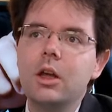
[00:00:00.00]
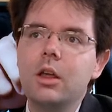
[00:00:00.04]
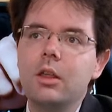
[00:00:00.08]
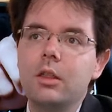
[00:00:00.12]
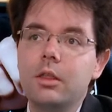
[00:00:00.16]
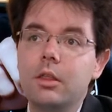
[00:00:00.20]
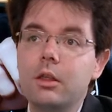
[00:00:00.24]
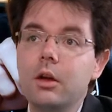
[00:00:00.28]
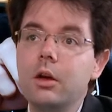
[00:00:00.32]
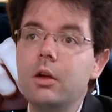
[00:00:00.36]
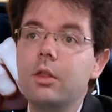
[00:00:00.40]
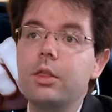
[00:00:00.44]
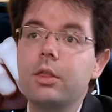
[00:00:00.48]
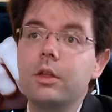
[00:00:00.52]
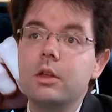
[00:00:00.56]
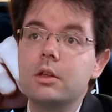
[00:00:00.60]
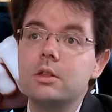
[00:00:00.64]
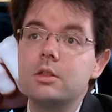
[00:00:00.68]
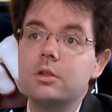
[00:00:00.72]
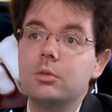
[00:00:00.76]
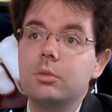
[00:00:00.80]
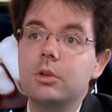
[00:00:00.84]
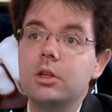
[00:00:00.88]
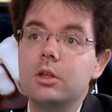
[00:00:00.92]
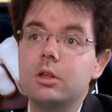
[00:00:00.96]
there are things
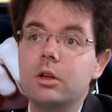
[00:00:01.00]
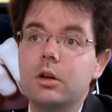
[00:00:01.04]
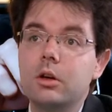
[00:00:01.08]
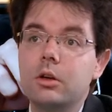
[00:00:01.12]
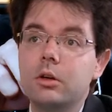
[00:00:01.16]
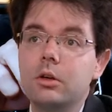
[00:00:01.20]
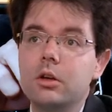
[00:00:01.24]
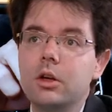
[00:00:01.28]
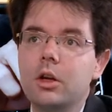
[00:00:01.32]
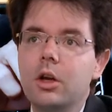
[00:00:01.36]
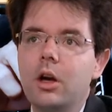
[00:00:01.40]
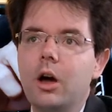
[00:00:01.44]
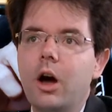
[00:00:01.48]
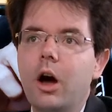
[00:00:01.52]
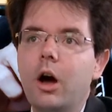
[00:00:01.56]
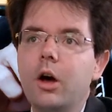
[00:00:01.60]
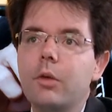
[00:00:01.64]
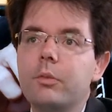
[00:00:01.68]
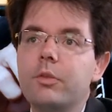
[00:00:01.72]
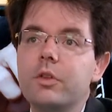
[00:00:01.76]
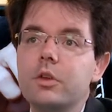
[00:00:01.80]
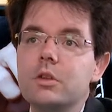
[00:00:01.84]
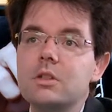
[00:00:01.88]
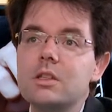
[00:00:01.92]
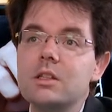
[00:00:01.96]
to be done.
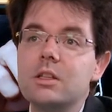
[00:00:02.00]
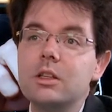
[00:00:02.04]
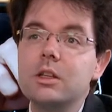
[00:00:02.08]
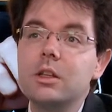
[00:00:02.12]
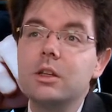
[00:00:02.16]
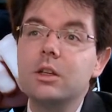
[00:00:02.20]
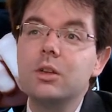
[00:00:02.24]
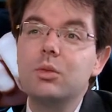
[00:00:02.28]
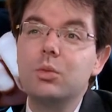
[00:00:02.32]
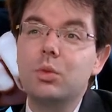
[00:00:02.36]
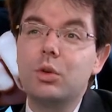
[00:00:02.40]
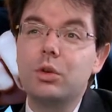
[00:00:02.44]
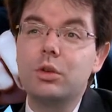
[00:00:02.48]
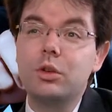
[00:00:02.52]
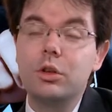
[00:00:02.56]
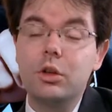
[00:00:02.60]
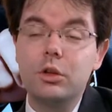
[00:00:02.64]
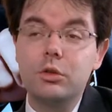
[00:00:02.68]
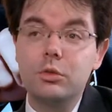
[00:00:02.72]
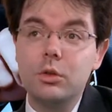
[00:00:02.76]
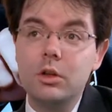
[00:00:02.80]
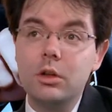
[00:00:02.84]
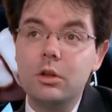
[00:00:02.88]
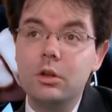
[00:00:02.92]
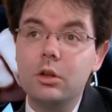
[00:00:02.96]
Obviously, we're not
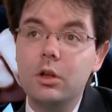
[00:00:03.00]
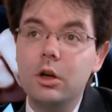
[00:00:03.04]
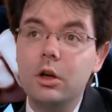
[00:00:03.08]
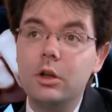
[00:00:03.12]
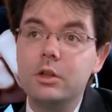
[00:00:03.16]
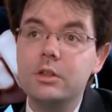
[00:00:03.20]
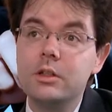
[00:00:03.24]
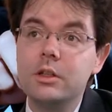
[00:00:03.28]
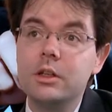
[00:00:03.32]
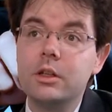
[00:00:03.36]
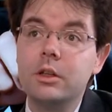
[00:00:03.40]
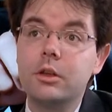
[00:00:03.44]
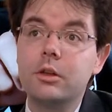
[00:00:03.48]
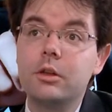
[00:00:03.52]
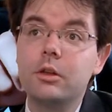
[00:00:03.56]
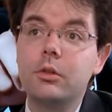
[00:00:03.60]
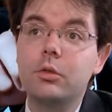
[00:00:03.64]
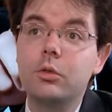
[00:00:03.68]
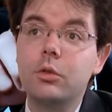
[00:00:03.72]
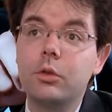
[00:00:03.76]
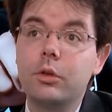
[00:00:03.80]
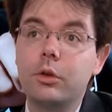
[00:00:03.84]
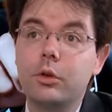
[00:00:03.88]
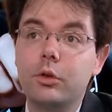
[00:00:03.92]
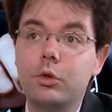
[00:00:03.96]
doing a lot in
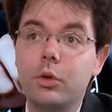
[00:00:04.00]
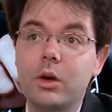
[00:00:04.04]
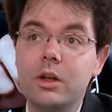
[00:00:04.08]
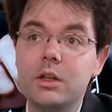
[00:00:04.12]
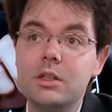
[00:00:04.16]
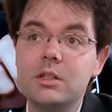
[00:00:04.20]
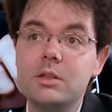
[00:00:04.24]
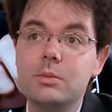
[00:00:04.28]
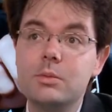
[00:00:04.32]
all the credit